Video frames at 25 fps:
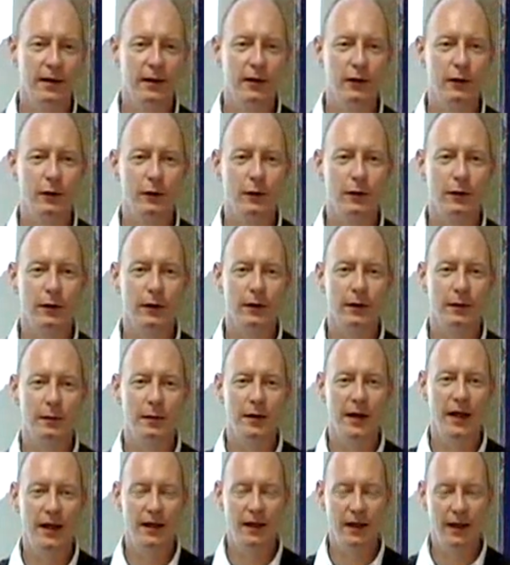your
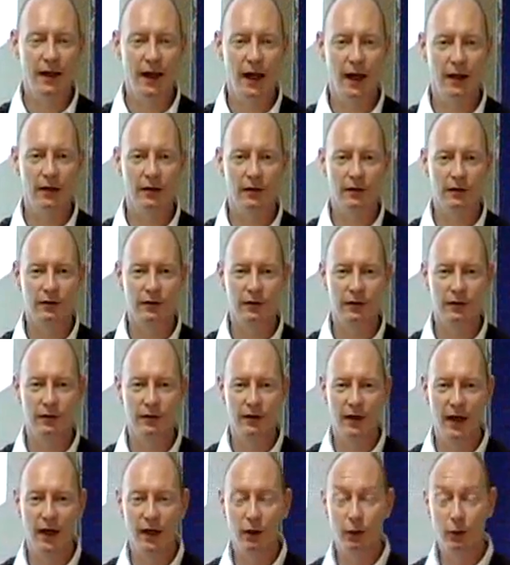indicators
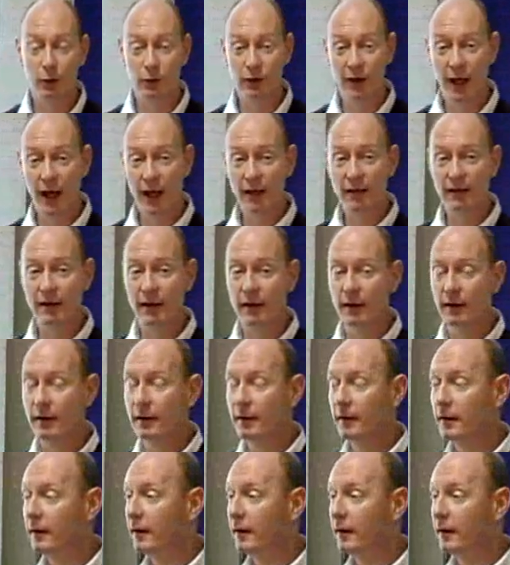and your data,